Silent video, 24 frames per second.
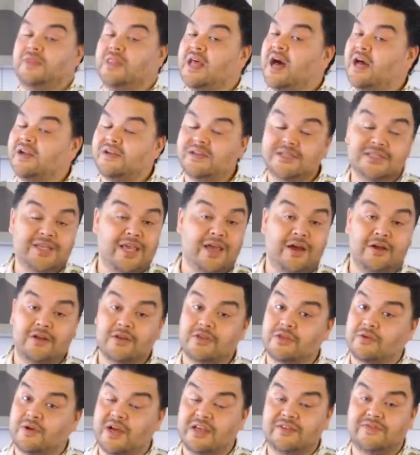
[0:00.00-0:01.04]
Not discounting
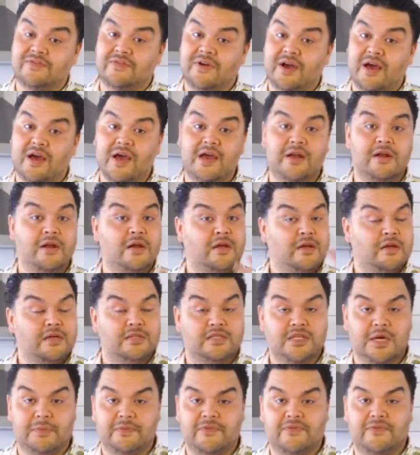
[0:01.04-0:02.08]
thrice fried,
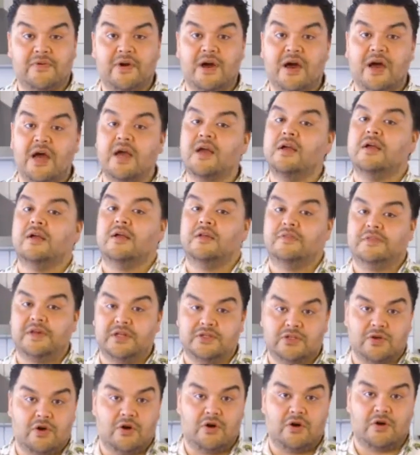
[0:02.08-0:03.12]
double fry,
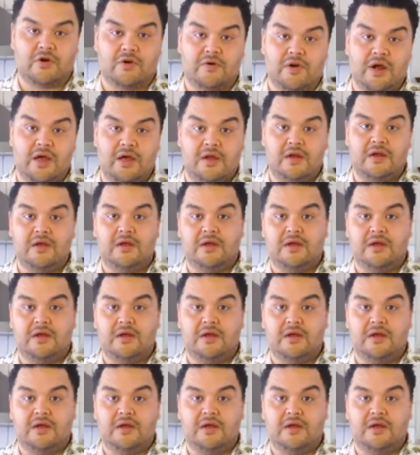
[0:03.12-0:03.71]
that's all great.